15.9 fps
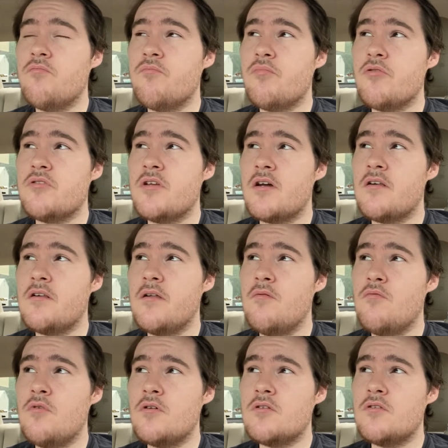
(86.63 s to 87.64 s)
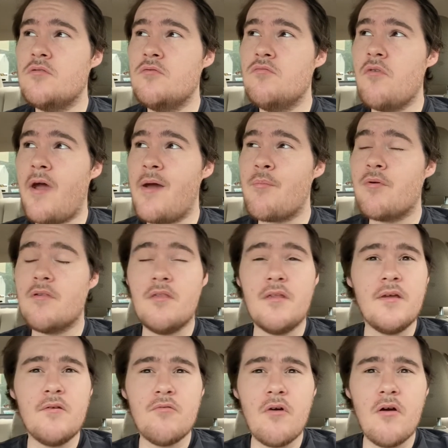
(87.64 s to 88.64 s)
particularly want to
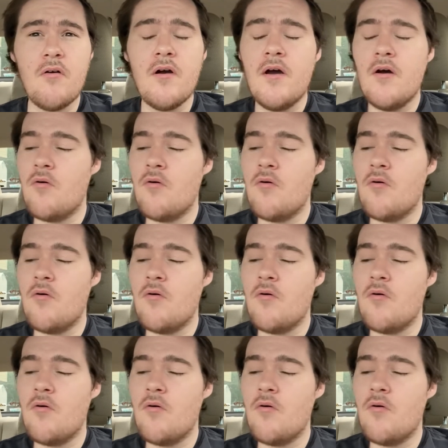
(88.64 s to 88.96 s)
rapidly grow.